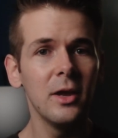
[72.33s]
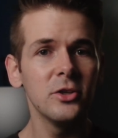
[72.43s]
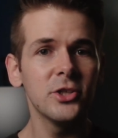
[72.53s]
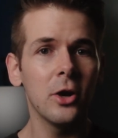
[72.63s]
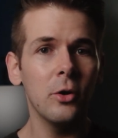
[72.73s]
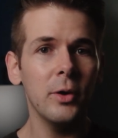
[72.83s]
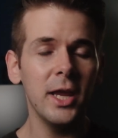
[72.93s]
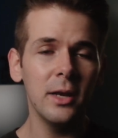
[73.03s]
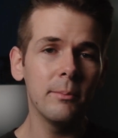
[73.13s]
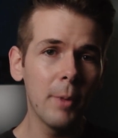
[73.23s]
So
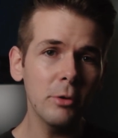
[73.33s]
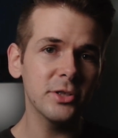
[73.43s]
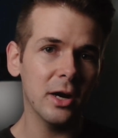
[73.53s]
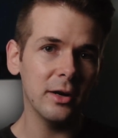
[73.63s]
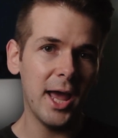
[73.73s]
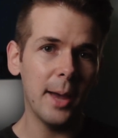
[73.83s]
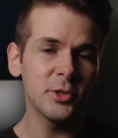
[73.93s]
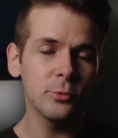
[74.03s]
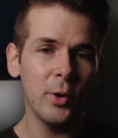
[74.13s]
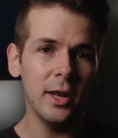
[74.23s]
in most art
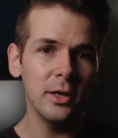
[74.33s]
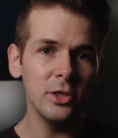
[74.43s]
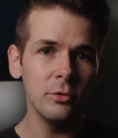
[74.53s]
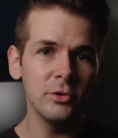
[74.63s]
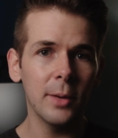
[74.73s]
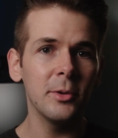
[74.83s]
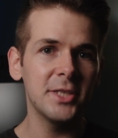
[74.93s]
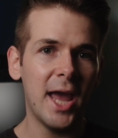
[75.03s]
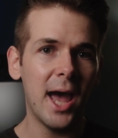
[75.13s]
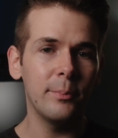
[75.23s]
apps, when you double
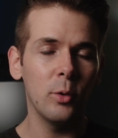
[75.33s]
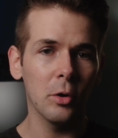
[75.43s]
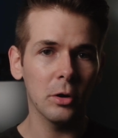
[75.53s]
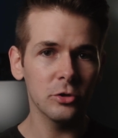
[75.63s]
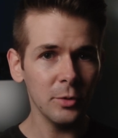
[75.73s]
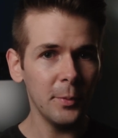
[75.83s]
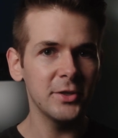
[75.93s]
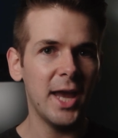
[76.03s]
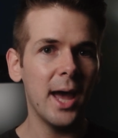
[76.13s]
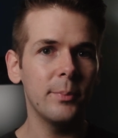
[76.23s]
tap or triple
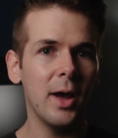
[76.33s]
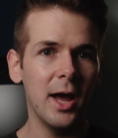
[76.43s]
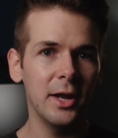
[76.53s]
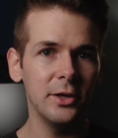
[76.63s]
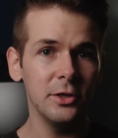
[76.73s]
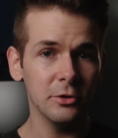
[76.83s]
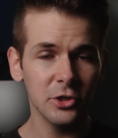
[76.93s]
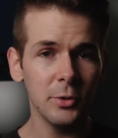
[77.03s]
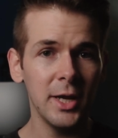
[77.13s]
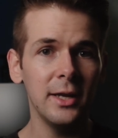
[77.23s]
tap on your
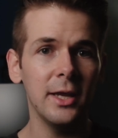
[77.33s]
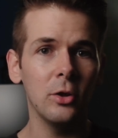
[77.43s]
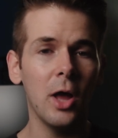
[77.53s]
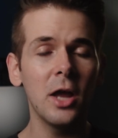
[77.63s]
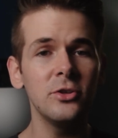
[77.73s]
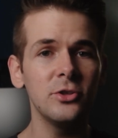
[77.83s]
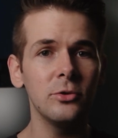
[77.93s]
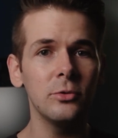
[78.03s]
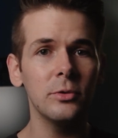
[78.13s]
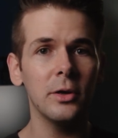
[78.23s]
screen, it'll
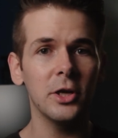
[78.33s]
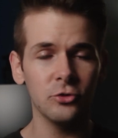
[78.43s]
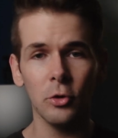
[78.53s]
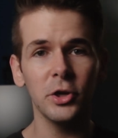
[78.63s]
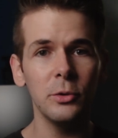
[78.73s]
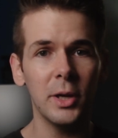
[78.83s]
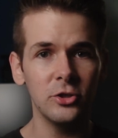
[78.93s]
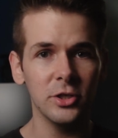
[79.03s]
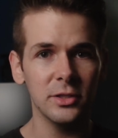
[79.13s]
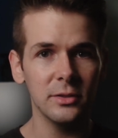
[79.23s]
undo a stroke you had
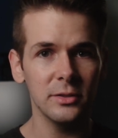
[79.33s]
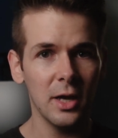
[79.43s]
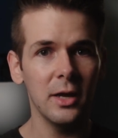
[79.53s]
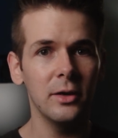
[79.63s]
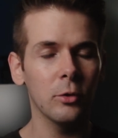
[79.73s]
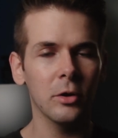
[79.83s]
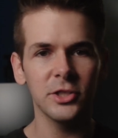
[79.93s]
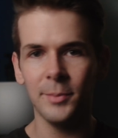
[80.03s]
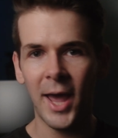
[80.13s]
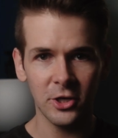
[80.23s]
just done or
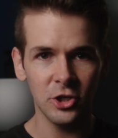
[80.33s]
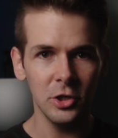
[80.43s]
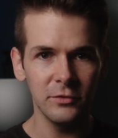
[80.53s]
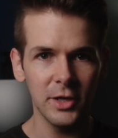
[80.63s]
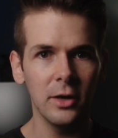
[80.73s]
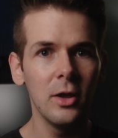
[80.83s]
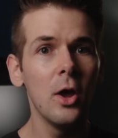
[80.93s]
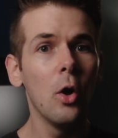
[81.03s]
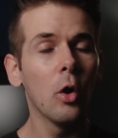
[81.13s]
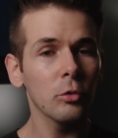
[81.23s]
some action you've done,
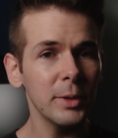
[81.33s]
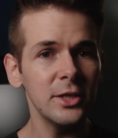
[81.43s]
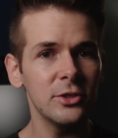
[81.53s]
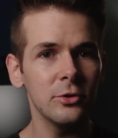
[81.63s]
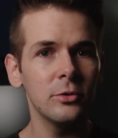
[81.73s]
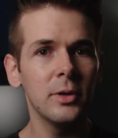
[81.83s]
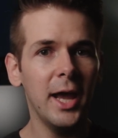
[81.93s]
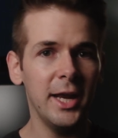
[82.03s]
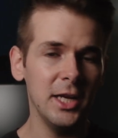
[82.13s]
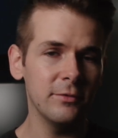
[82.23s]
or redo
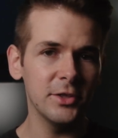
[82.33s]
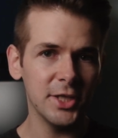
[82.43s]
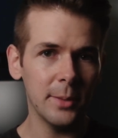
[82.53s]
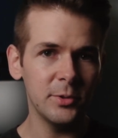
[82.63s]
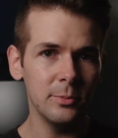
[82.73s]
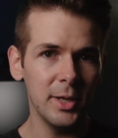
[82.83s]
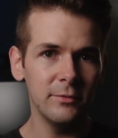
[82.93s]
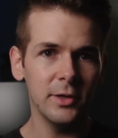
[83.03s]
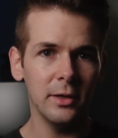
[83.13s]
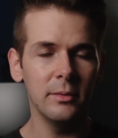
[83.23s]
any of the steps you may
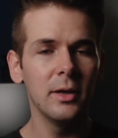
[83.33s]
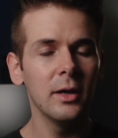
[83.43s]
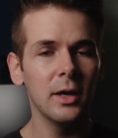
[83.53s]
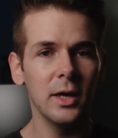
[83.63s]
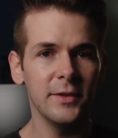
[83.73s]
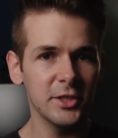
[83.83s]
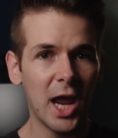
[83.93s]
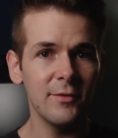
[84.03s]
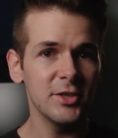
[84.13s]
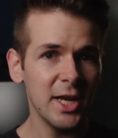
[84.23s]
have done. That's
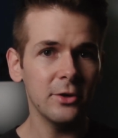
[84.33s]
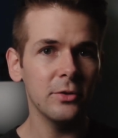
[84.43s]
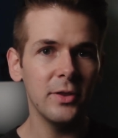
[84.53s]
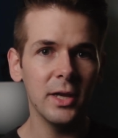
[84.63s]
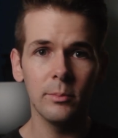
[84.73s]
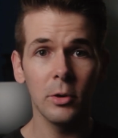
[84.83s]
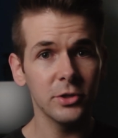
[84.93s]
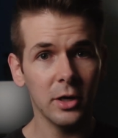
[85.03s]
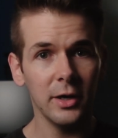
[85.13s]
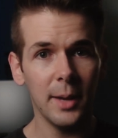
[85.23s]
kind of a standard thing in
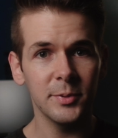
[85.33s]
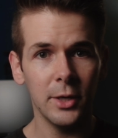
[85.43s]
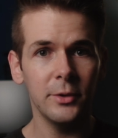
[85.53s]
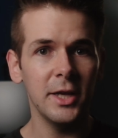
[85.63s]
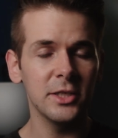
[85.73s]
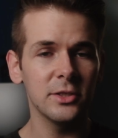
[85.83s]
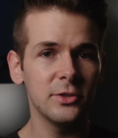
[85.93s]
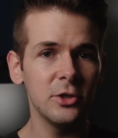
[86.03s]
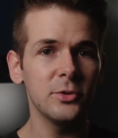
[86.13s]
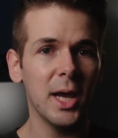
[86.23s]
most art apps nowadays.
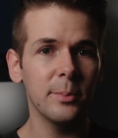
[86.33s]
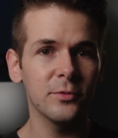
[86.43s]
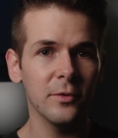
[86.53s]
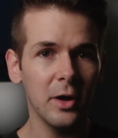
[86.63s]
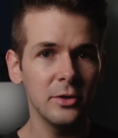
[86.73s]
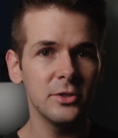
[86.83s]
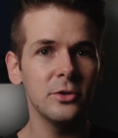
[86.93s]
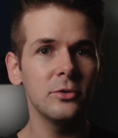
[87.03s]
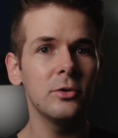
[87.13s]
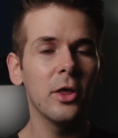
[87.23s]
2 taps for
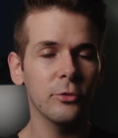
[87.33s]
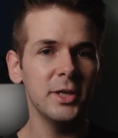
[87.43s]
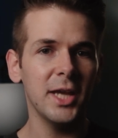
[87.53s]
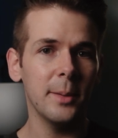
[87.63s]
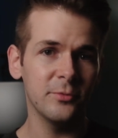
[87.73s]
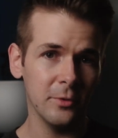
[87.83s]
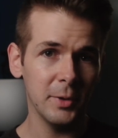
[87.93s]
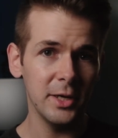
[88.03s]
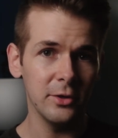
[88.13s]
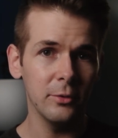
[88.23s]
undo, 3 taps for
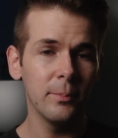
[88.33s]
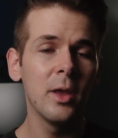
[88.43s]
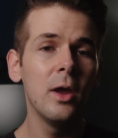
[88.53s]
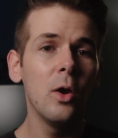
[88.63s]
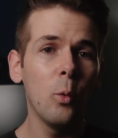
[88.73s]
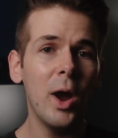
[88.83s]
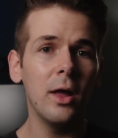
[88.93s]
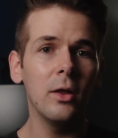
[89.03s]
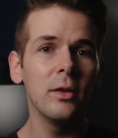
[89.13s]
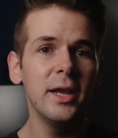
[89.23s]
redo.
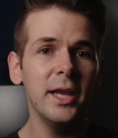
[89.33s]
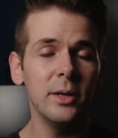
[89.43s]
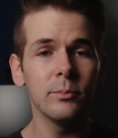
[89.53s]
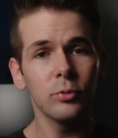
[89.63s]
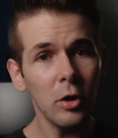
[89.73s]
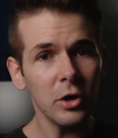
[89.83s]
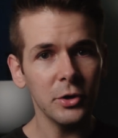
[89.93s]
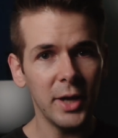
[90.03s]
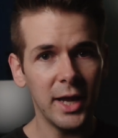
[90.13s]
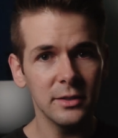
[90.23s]
Well, in
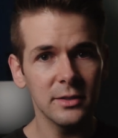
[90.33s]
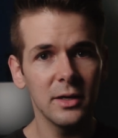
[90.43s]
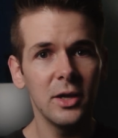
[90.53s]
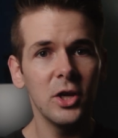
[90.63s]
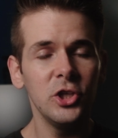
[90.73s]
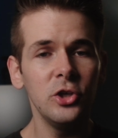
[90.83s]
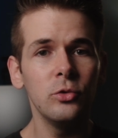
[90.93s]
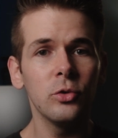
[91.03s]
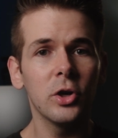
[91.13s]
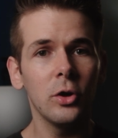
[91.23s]
Procreate,
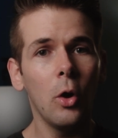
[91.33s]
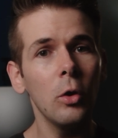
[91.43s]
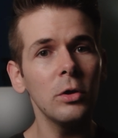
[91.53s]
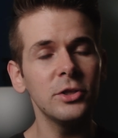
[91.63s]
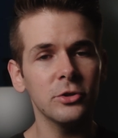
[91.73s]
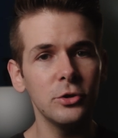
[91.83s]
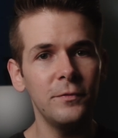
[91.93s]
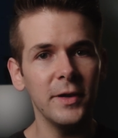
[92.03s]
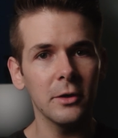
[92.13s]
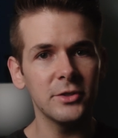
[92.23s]
you could hold your 2
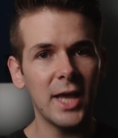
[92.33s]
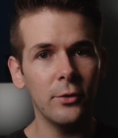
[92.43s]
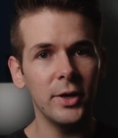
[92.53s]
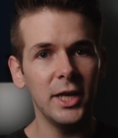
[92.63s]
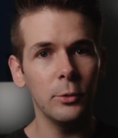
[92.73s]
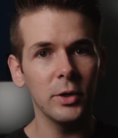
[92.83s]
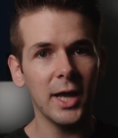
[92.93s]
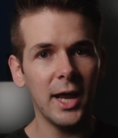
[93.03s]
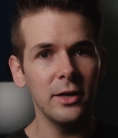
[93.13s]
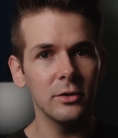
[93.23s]
fingers down and it would
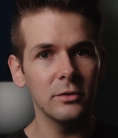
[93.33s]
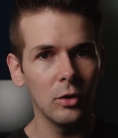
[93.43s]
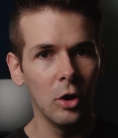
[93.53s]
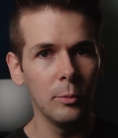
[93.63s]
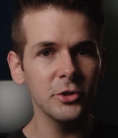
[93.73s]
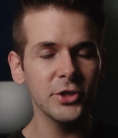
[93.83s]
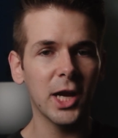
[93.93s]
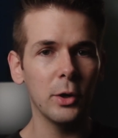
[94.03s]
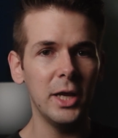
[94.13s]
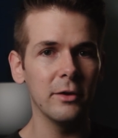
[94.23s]
kind of, almost
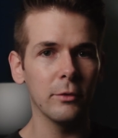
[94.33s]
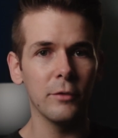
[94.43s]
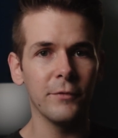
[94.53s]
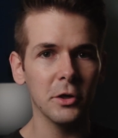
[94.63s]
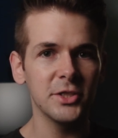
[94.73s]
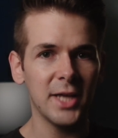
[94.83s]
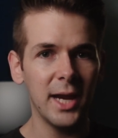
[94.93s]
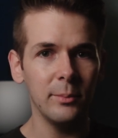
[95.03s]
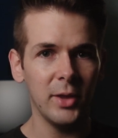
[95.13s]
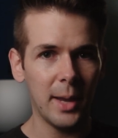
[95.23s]
like in a reverse
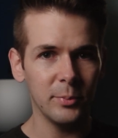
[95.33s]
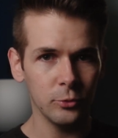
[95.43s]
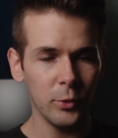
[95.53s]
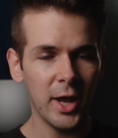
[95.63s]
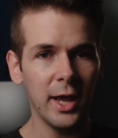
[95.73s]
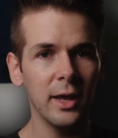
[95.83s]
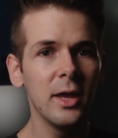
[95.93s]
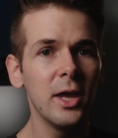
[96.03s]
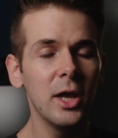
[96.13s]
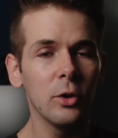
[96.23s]
time-lapse way,
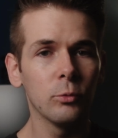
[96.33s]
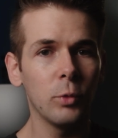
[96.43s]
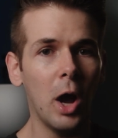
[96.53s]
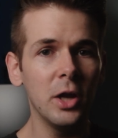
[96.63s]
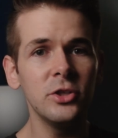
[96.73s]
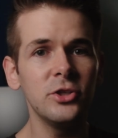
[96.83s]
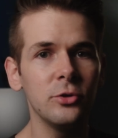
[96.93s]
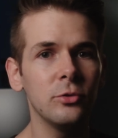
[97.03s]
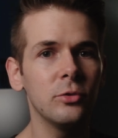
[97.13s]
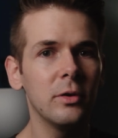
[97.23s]

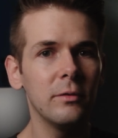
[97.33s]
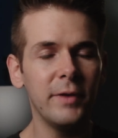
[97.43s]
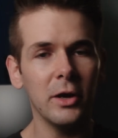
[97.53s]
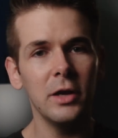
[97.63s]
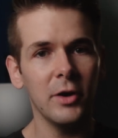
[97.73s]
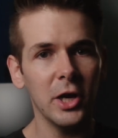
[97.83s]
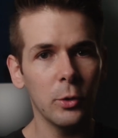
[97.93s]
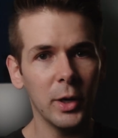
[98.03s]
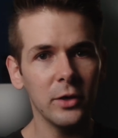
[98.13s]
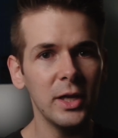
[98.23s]
undo very
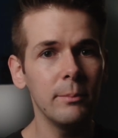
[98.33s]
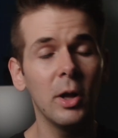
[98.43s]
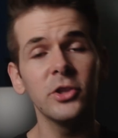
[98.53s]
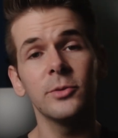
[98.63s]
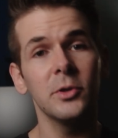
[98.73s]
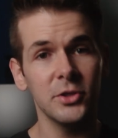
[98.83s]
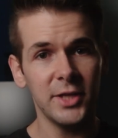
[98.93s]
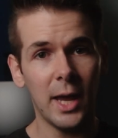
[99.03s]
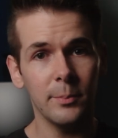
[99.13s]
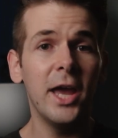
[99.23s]
quickly multiple
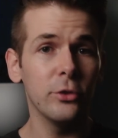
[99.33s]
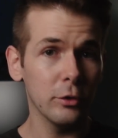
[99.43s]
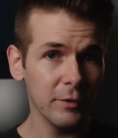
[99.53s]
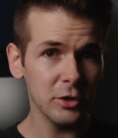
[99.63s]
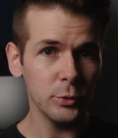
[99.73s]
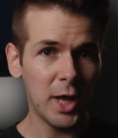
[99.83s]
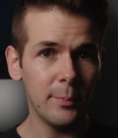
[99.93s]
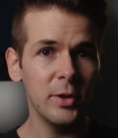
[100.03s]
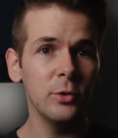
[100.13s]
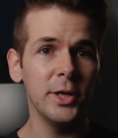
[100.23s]
steps. And the reverse would
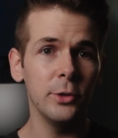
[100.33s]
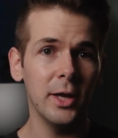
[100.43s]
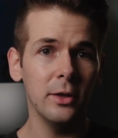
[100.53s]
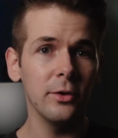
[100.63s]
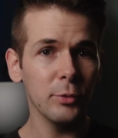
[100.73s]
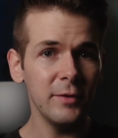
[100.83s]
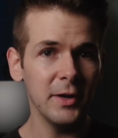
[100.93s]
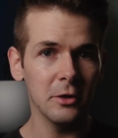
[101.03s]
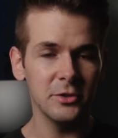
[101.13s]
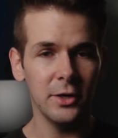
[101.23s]
happen when you held 3
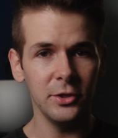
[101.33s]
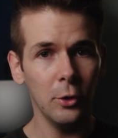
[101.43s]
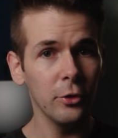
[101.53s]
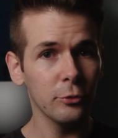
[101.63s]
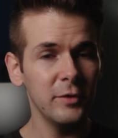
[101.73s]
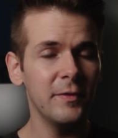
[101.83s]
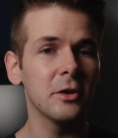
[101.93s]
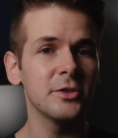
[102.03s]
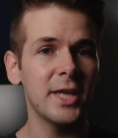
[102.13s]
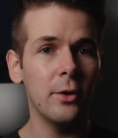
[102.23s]
fingers down. You hold 3
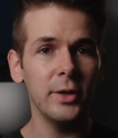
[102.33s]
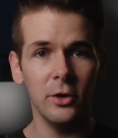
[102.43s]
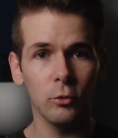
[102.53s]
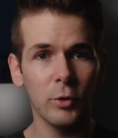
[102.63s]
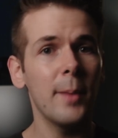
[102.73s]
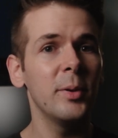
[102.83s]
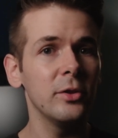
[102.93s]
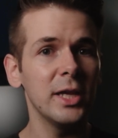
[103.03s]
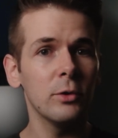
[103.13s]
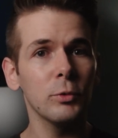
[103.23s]
fingers down, it'll
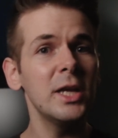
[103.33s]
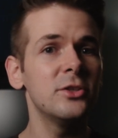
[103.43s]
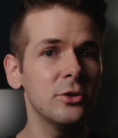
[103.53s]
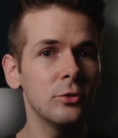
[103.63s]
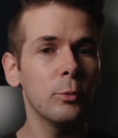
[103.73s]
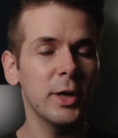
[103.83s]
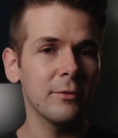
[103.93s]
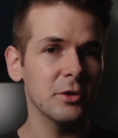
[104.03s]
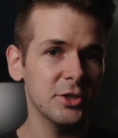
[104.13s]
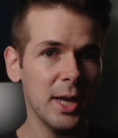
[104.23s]
rapidly redo
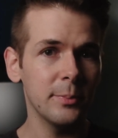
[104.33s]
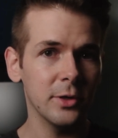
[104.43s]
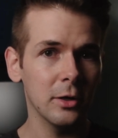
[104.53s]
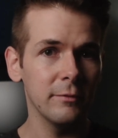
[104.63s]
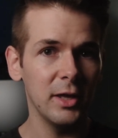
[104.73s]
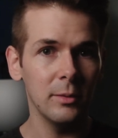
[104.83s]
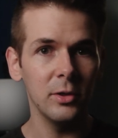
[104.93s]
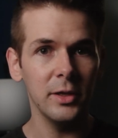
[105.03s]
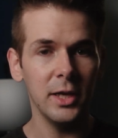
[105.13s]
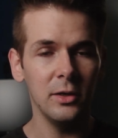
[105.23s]
whatever steps are
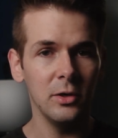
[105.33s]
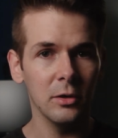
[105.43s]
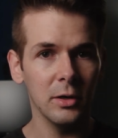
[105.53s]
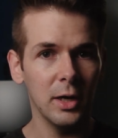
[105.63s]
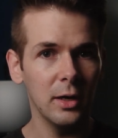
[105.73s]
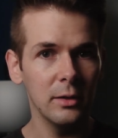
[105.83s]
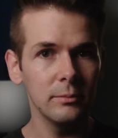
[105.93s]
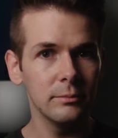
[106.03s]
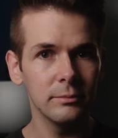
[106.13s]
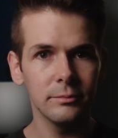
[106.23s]
available in your
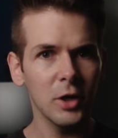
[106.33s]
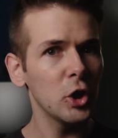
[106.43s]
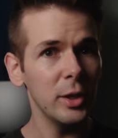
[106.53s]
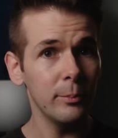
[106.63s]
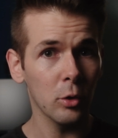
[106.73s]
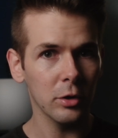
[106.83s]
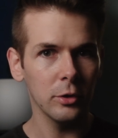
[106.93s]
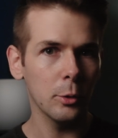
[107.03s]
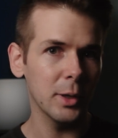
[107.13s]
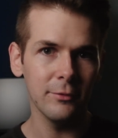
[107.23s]

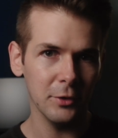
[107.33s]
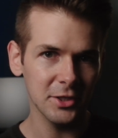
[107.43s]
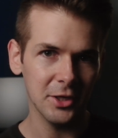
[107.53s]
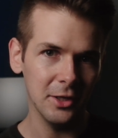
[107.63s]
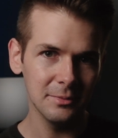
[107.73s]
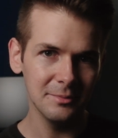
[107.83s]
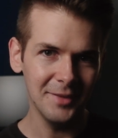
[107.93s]
clipboard or whatever it's called.